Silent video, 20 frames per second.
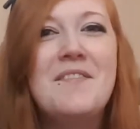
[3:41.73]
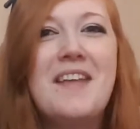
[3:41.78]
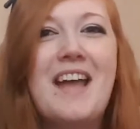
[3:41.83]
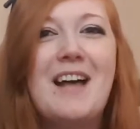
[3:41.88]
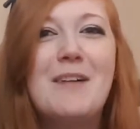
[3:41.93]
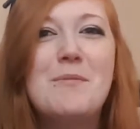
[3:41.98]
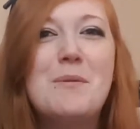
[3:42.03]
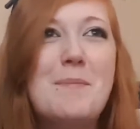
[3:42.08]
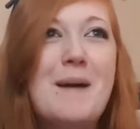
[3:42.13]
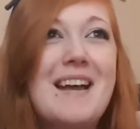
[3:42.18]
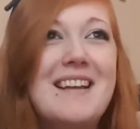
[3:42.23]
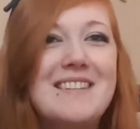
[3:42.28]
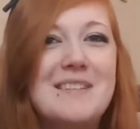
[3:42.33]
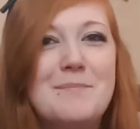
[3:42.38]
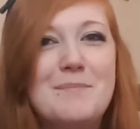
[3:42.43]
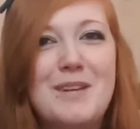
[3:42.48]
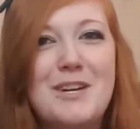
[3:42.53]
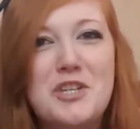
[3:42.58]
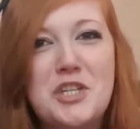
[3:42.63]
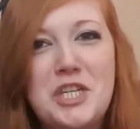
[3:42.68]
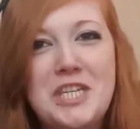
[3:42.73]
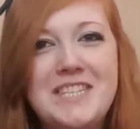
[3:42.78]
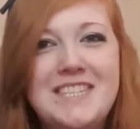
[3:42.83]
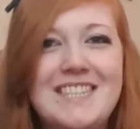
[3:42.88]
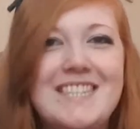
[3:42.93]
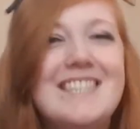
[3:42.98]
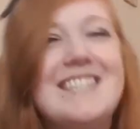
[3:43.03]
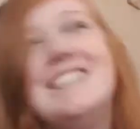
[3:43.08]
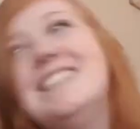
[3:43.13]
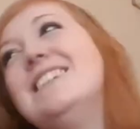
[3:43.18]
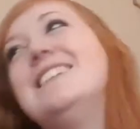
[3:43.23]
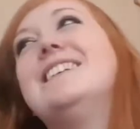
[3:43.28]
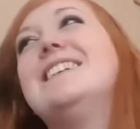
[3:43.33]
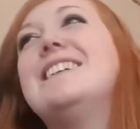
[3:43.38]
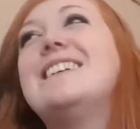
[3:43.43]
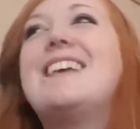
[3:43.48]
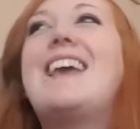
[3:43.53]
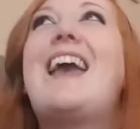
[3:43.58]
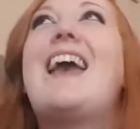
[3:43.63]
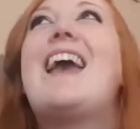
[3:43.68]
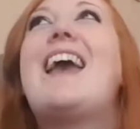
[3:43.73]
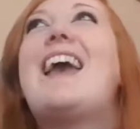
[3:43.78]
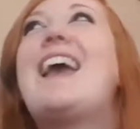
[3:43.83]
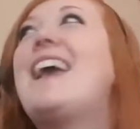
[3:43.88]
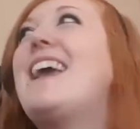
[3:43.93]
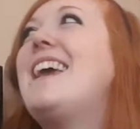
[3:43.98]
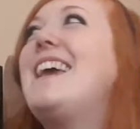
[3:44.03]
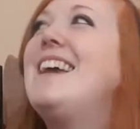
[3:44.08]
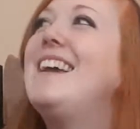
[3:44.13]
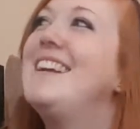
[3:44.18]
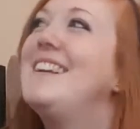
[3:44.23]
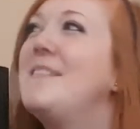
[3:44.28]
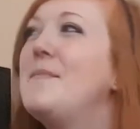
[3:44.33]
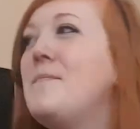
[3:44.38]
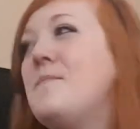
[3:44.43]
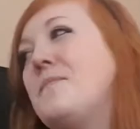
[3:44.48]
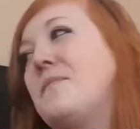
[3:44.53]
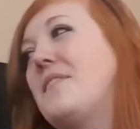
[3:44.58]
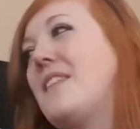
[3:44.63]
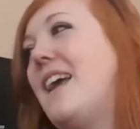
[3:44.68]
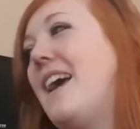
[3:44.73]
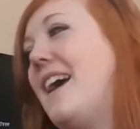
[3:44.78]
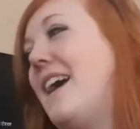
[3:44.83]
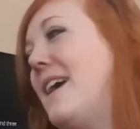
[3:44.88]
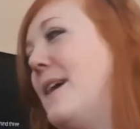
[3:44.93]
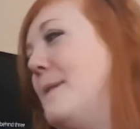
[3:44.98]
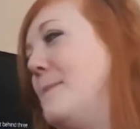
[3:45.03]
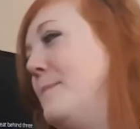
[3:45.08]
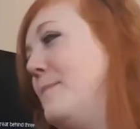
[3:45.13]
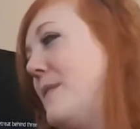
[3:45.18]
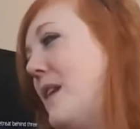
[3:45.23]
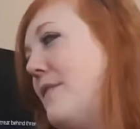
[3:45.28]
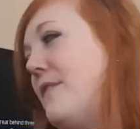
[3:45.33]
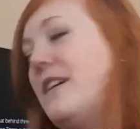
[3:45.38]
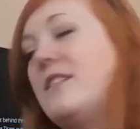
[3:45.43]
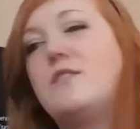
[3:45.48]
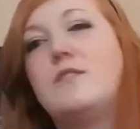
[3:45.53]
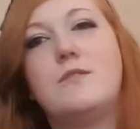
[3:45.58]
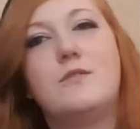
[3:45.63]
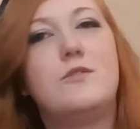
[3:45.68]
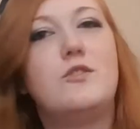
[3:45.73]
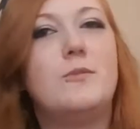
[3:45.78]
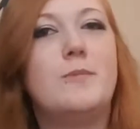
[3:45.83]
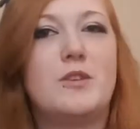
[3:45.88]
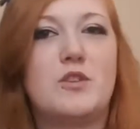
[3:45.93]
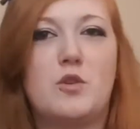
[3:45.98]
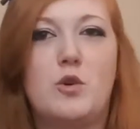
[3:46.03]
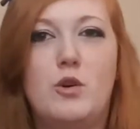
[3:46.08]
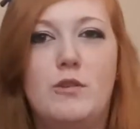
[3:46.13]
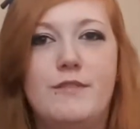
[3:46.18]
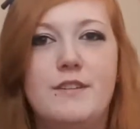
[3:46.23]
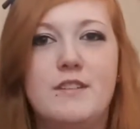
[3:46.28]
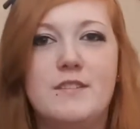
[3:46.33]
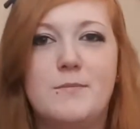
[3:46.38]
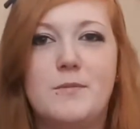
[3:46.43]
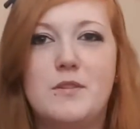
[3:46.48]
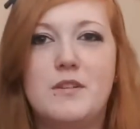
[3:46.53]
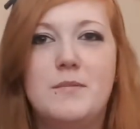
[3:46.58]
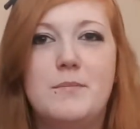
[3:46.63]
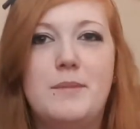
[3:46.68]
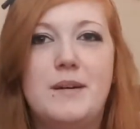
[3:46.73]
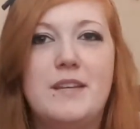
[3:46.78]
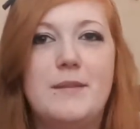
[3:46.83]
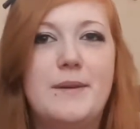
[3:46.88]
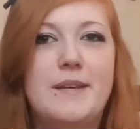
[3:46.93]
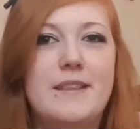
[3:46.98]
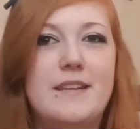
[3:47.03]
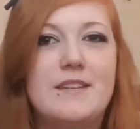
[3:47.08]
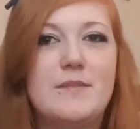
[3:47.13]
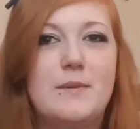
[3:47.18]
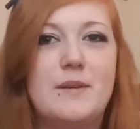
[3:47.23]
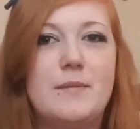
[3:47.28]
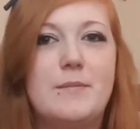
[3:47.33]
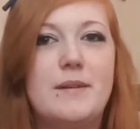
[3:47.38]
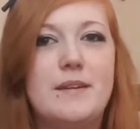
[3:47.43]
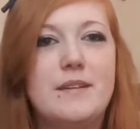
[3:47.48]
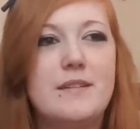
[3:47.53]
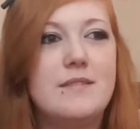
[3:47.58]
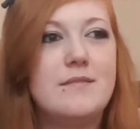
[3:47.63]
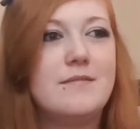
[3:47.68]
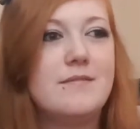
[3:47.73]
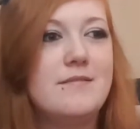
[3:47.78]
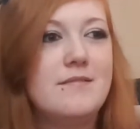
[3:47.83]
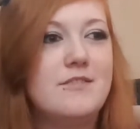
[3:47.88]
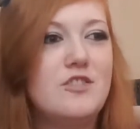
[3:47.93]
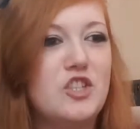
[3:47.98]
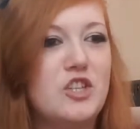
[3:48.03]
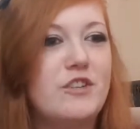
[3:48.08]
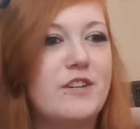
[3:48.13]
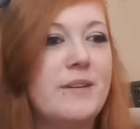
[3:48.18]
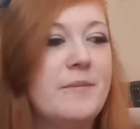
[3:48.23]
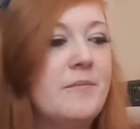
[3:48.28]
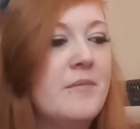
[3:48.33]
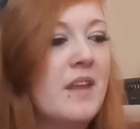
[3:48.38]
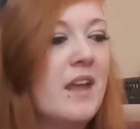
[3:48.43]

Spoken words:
I'll be buying some plushies. Yay! I've had too much coffee this morning, by the way, that's why I'm a bit jittery.